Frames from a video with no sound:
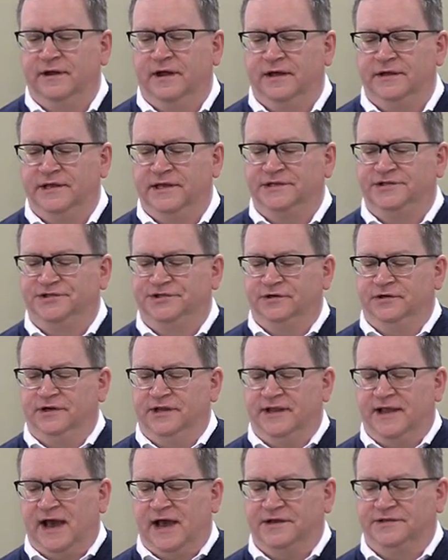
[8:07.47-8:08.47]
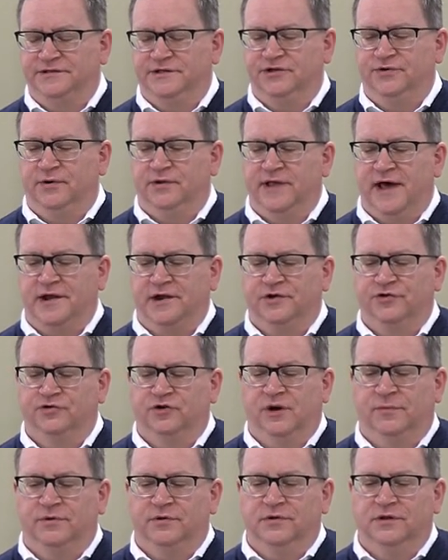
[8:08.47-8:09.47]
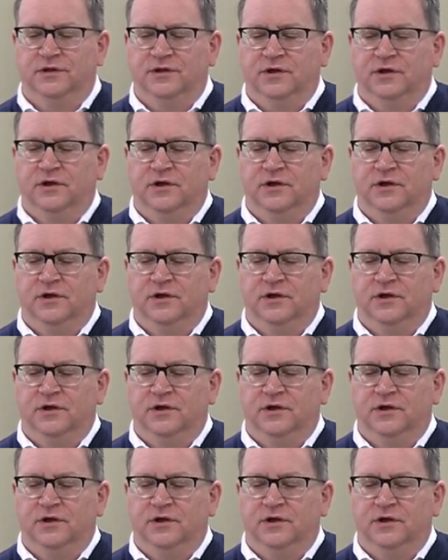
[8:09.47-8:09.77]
has certainly got us into a lot of trouble